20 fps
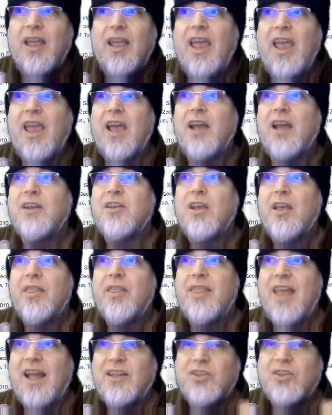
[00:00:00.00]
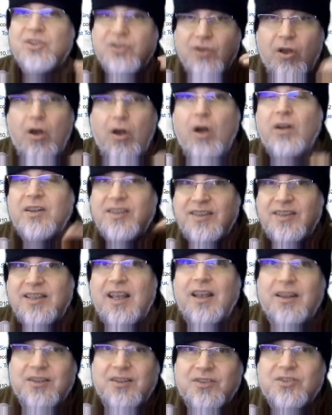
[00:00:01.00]
And that song
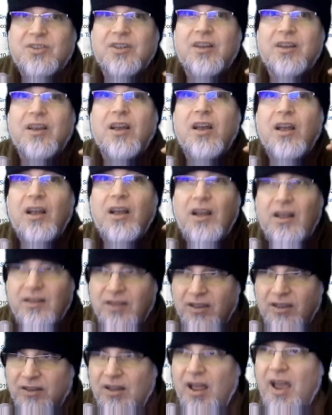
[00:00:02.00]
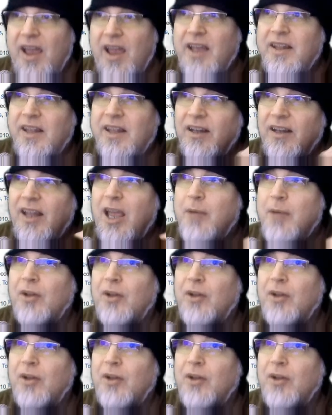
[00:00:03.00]
says, the lion and the lamb.